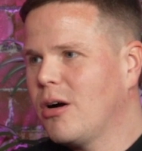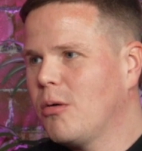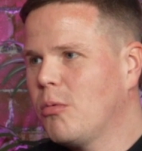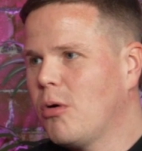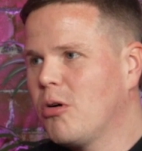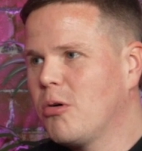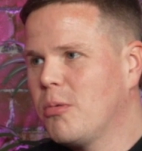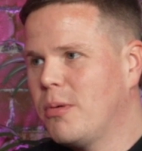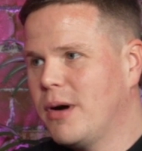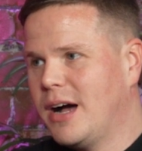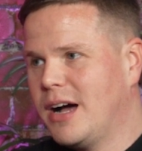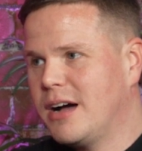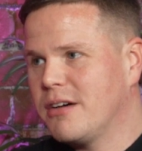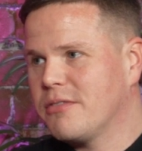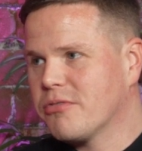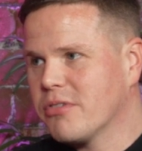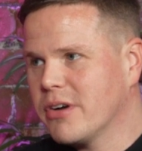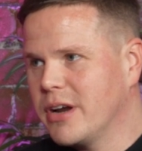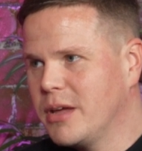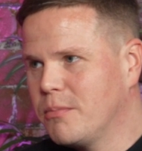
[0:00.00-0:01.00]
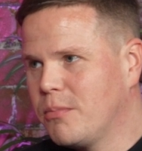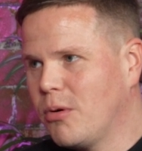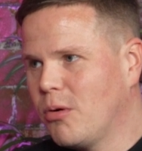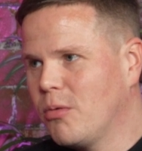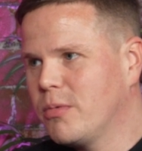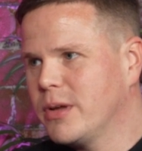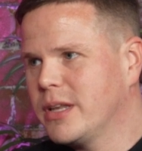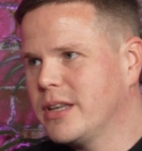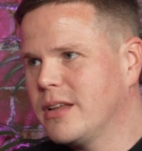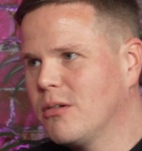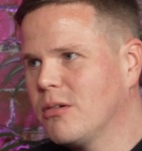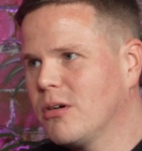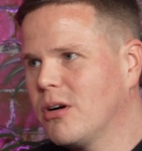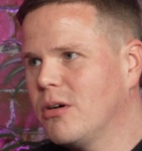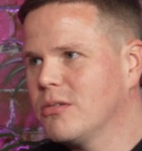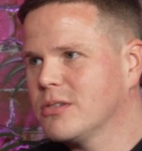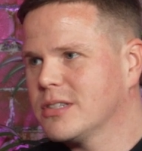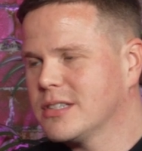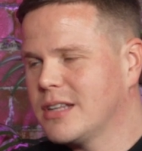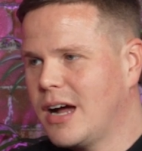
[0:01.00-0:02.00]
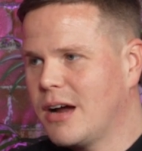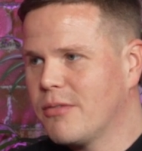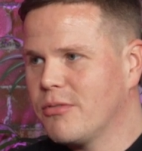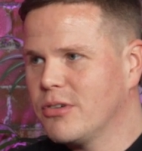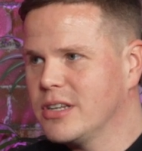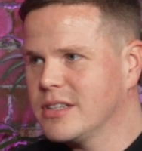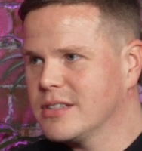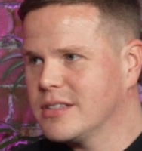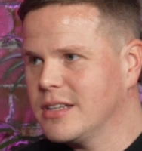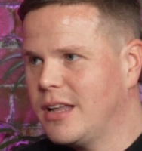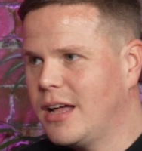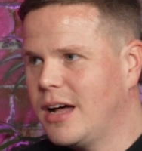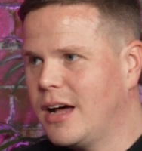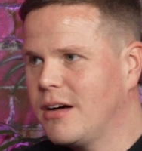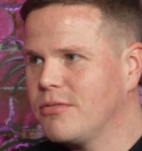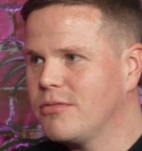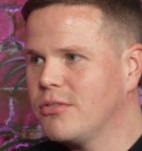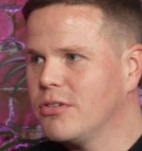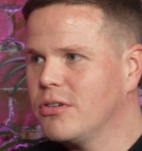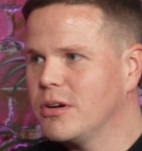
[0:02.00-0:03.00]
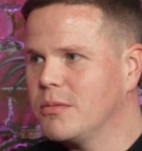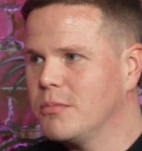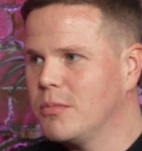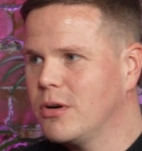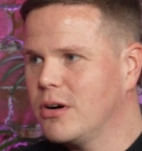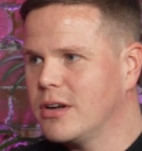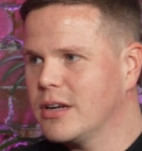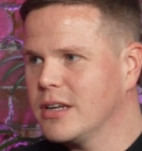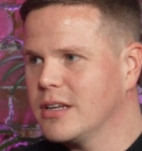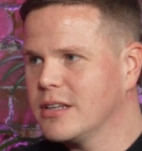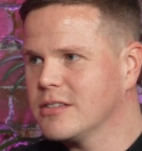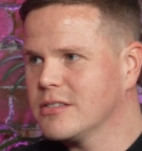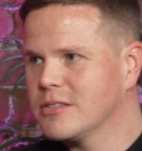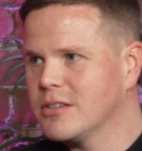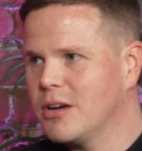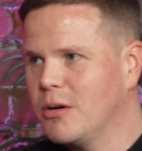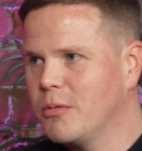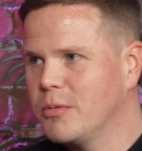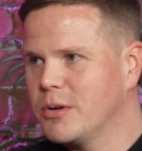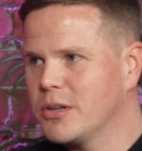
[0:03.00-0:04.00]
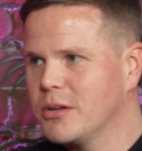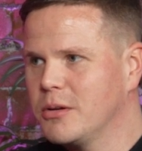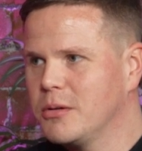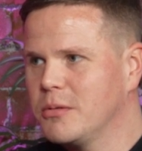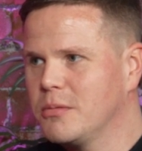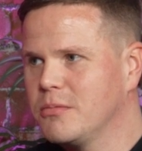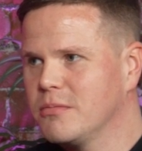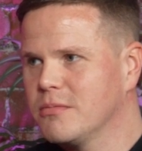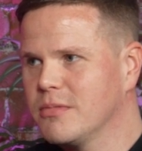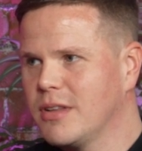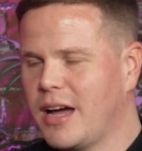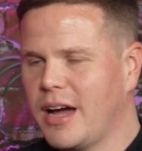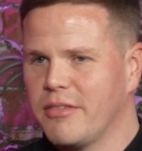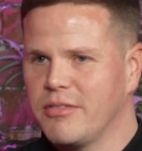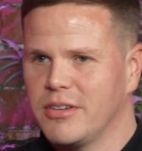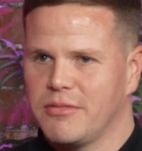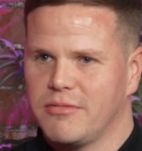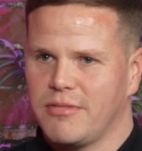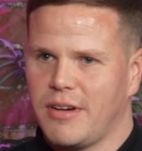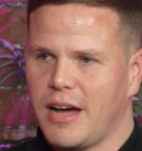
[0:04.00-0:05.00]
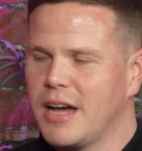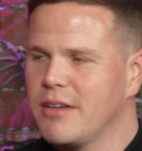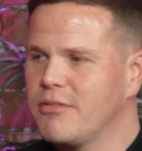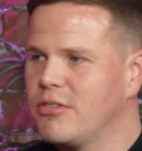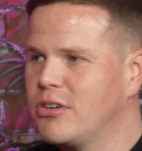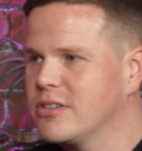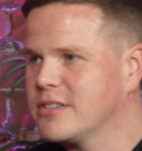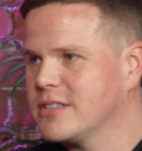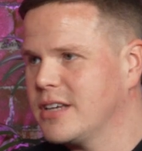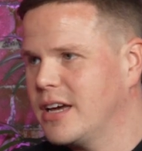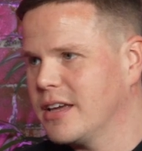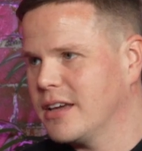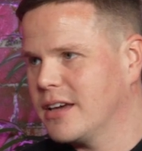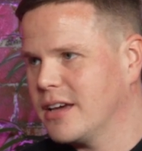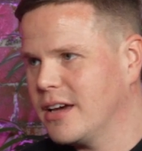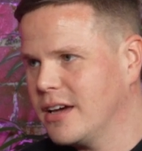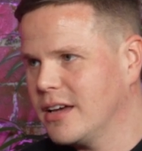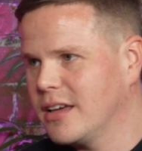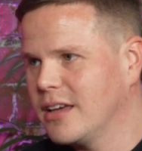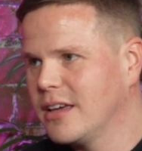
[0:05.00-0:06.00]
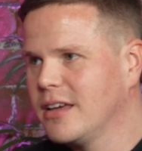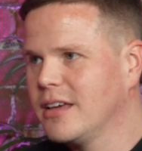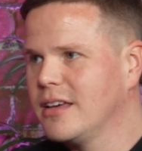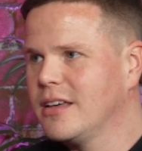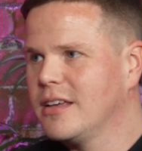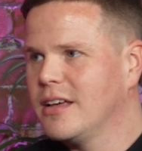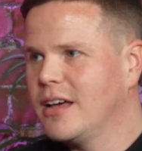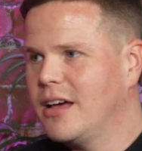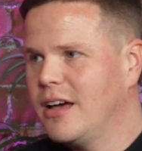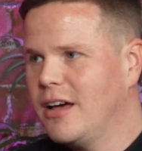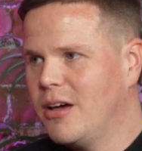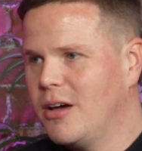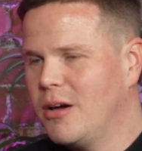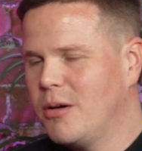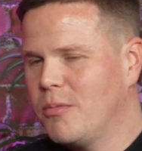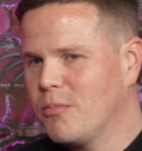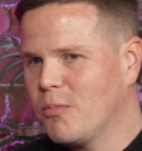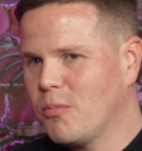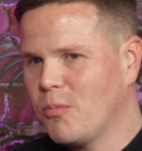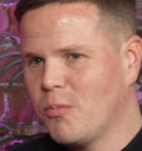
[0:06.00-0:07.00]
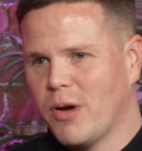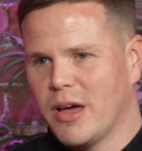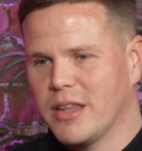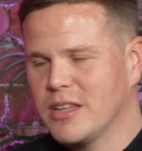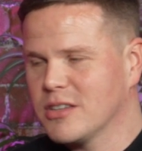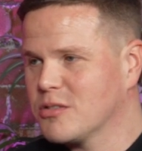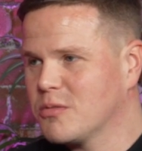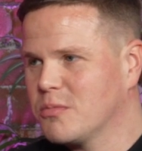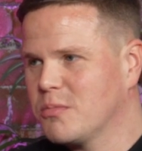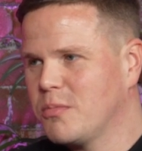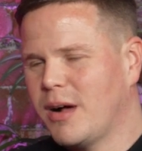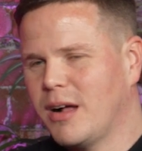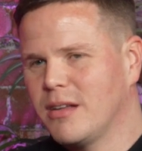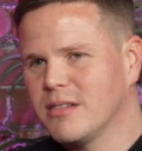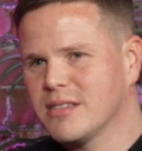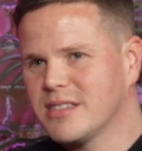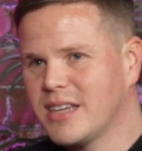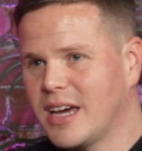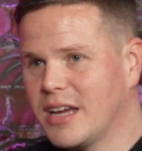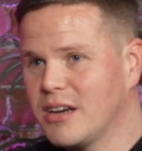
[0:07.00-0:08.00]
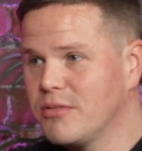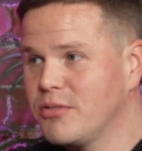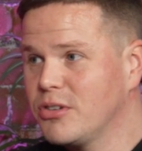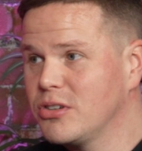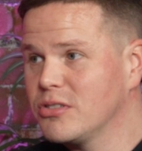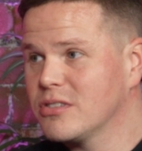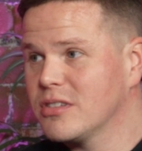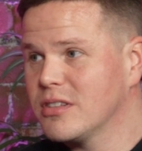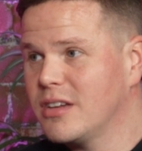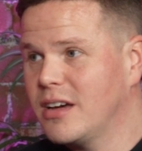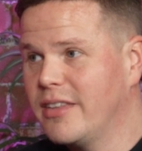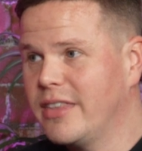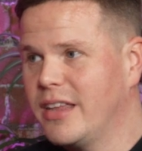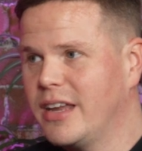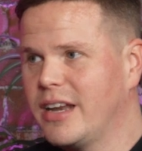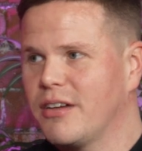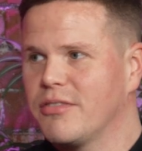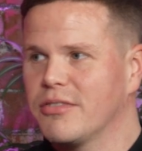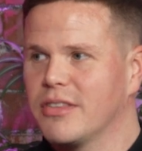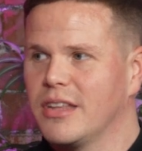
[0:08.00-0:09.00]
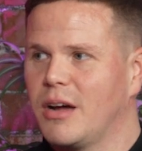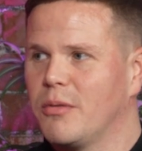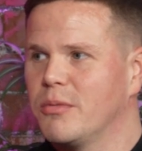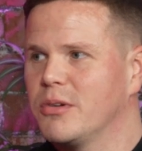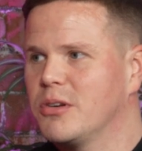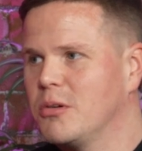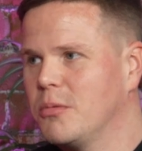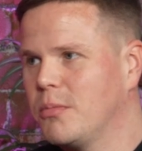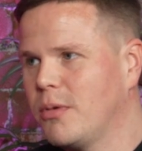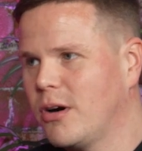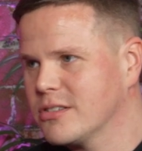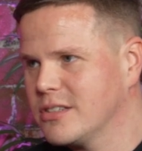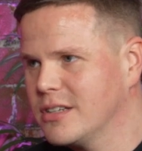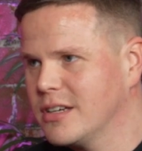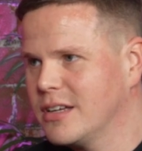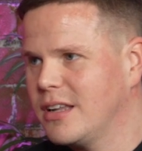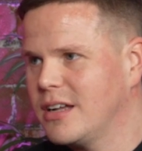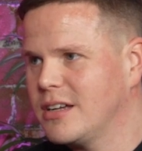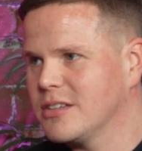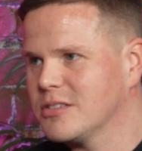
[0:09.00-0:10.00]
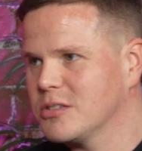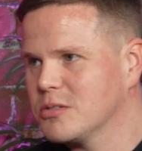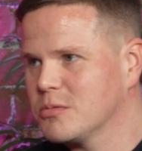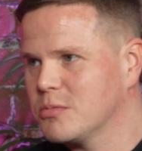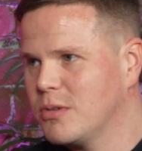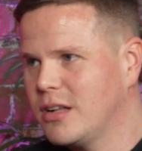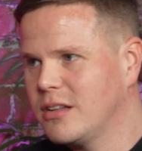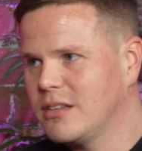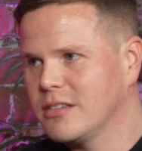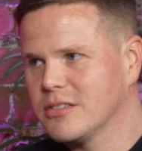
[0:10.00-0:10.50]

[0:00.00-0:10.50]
I woke up at 3:30, but we don't start running till 4:30 in the morning. So we do either 5 or 10k, where there's about 10 of us, and then after that we do a boxing class as well.